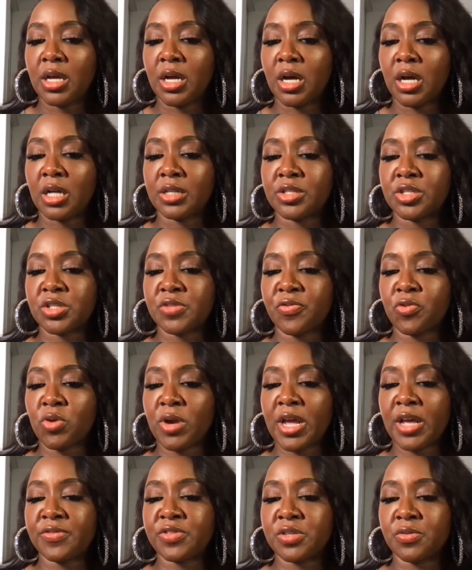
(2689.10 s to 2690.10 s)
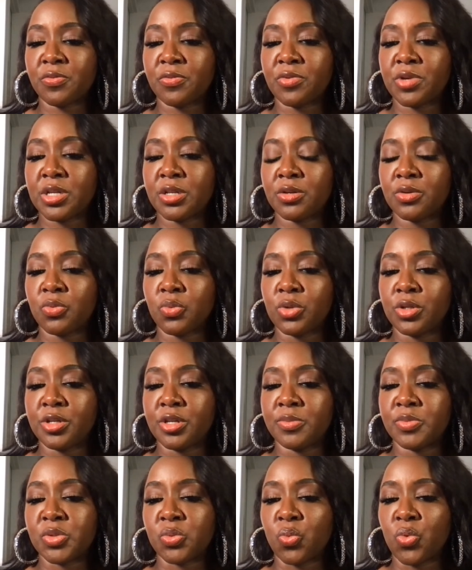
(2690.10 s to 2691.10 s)
Uh, does Sephora have Serena
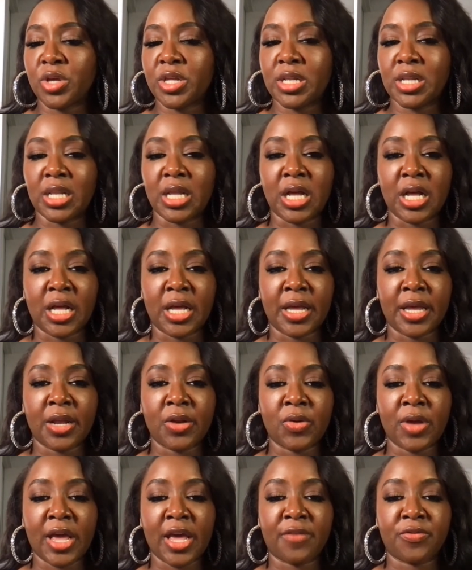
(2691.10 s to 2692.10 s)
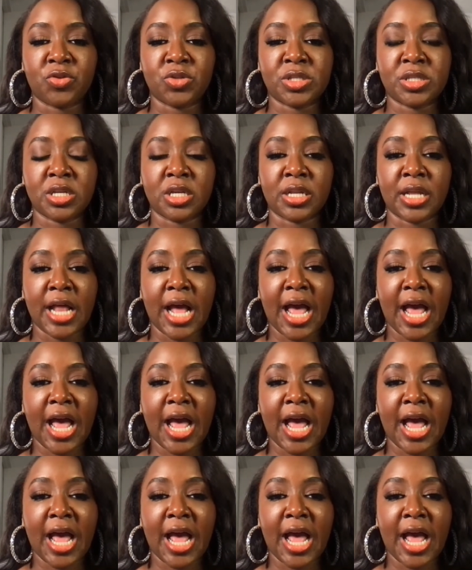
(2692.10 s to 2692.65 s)
Williams' Wyn line, or have you seen it?